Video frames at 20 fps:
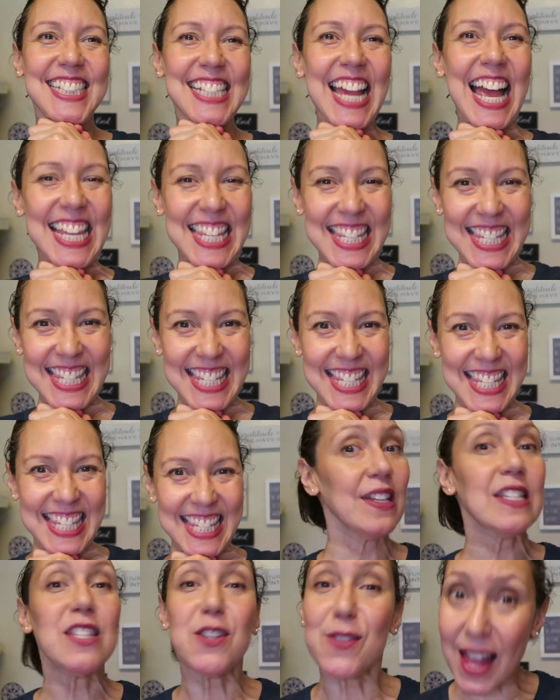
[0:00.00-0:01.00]
Yes.
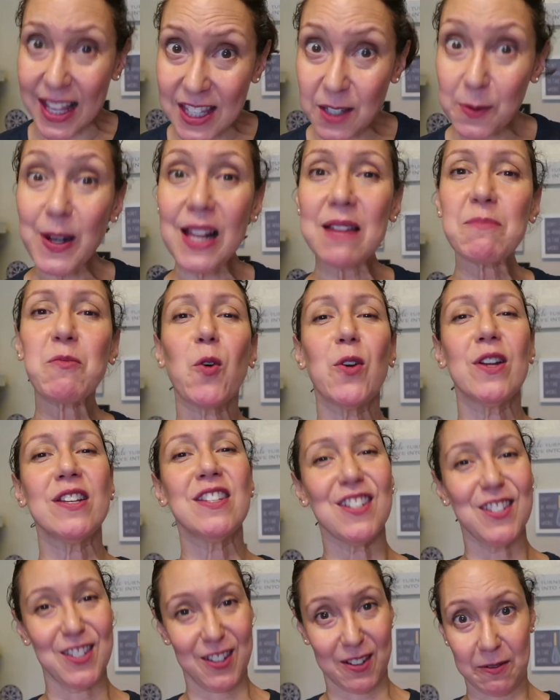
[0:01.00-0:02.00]
So that's what I'm going
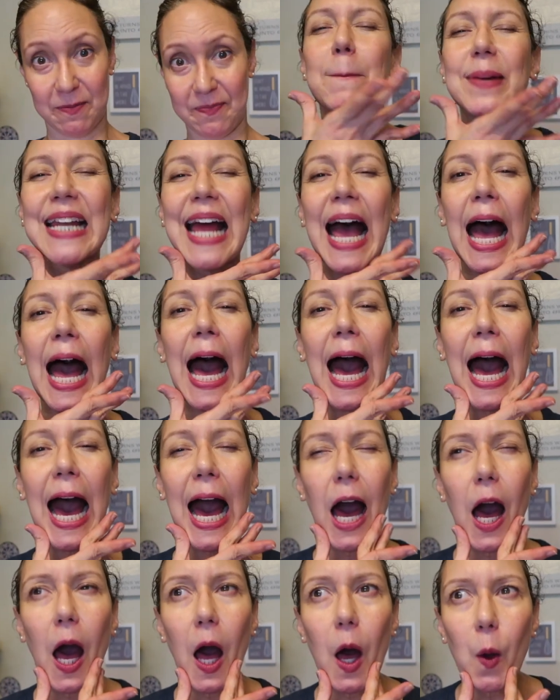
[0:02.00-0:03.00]
to do. But
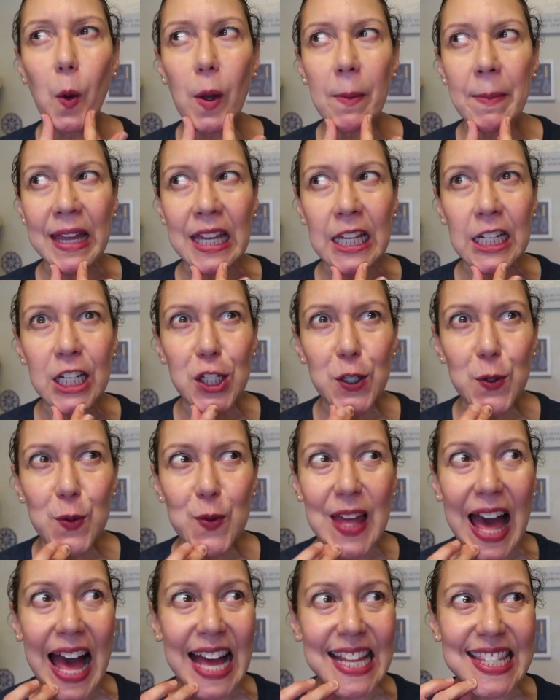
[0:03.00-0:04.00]
how am I gonna do
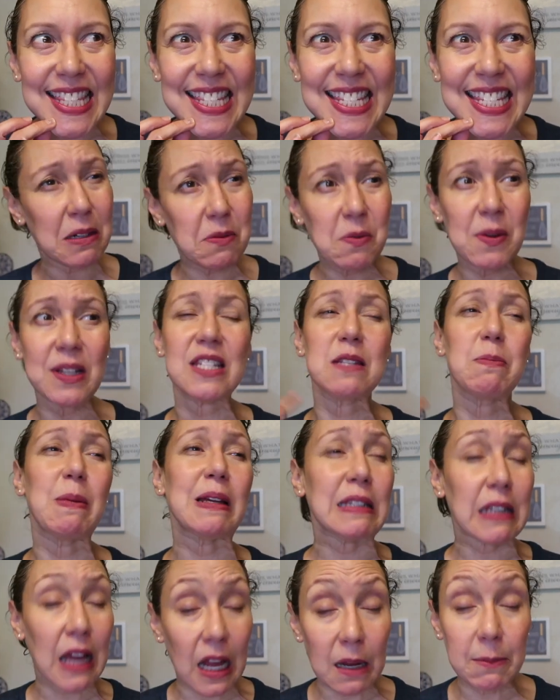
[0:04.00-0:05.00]
that? I didn't want to
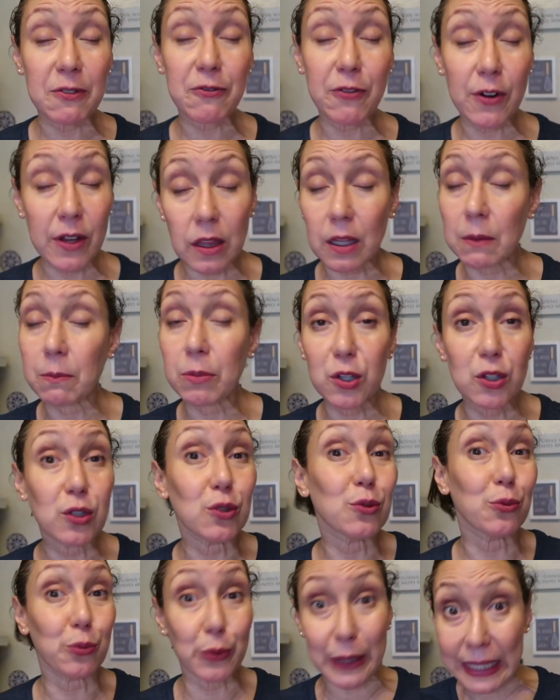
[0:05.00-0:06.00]
spend time in front of the
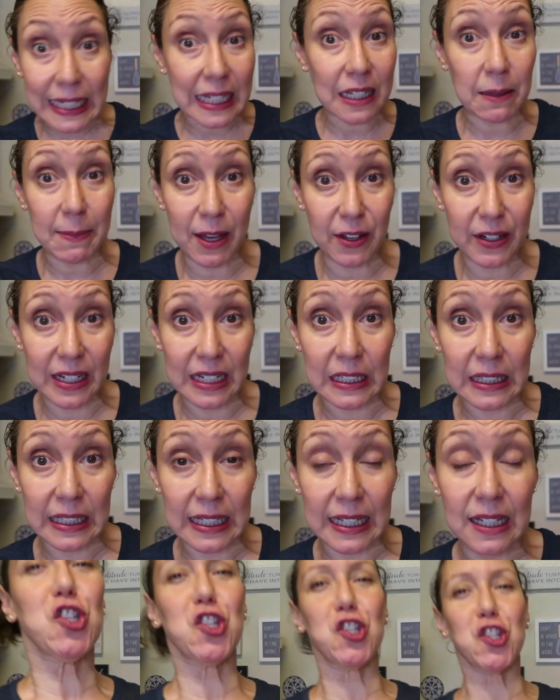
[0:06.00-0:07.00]
computer reading about
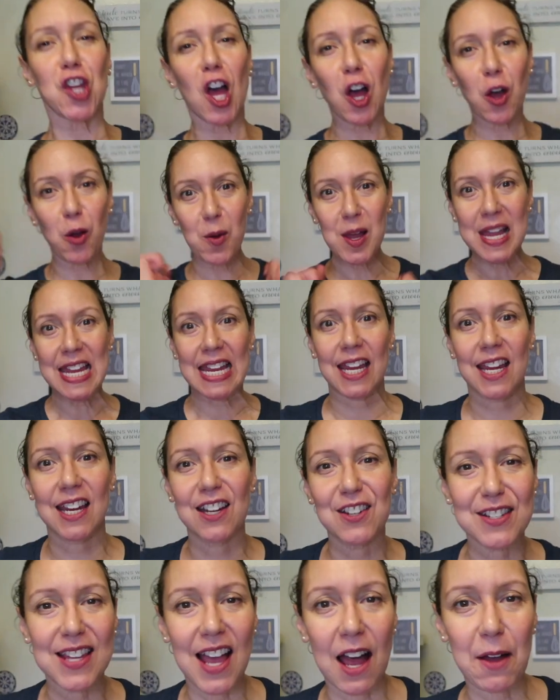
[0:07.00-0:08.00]
Italy. So
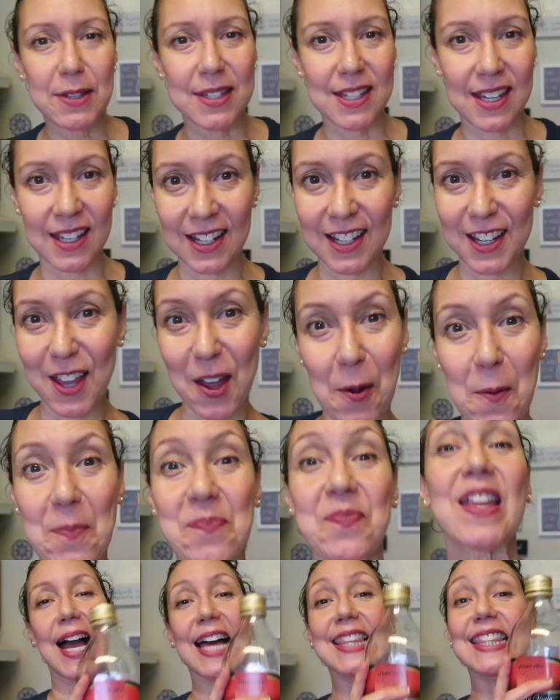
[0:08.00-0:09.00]
here's how it's gonna go.
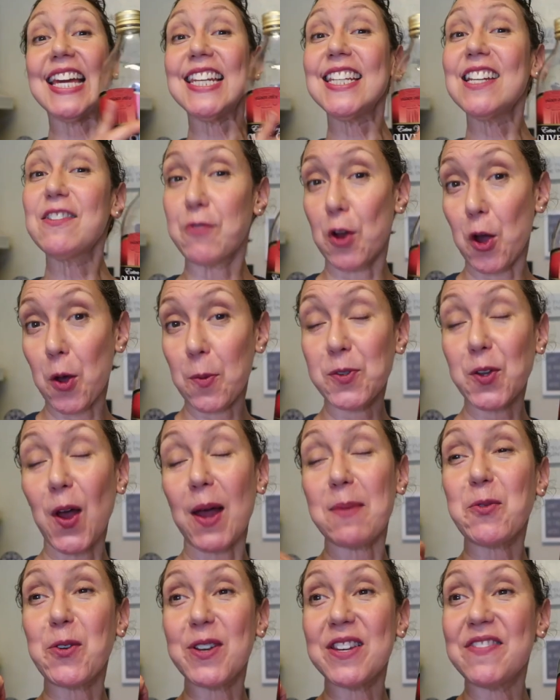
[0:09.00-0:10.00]
I landed Rome, so
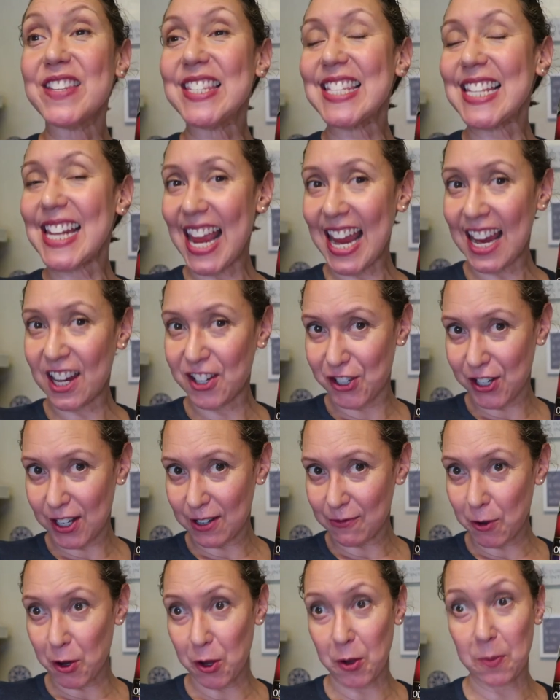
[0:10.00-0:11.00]
I'm going to visit
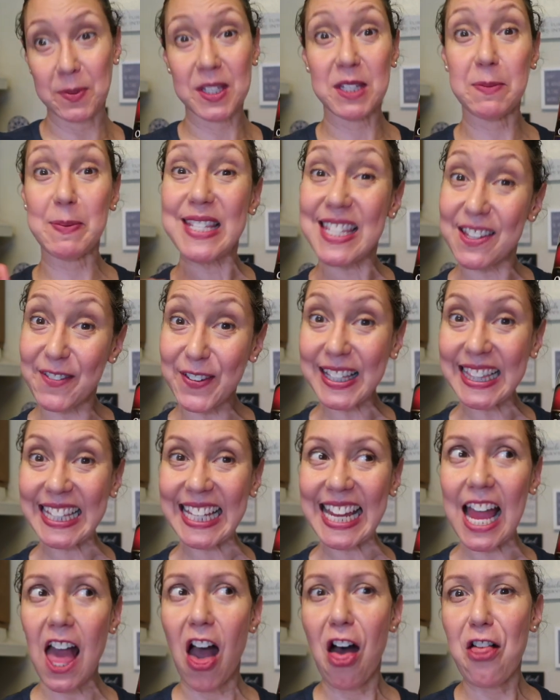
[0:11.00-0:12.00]
ancient Rome,
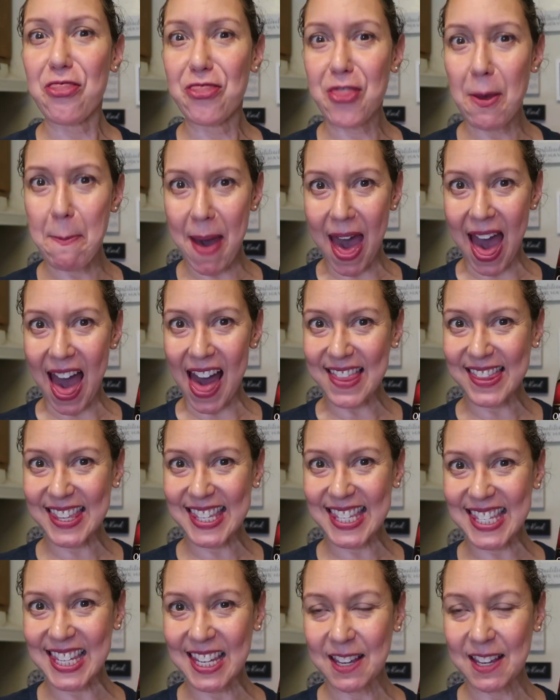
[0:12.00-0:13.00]
specifically the baths.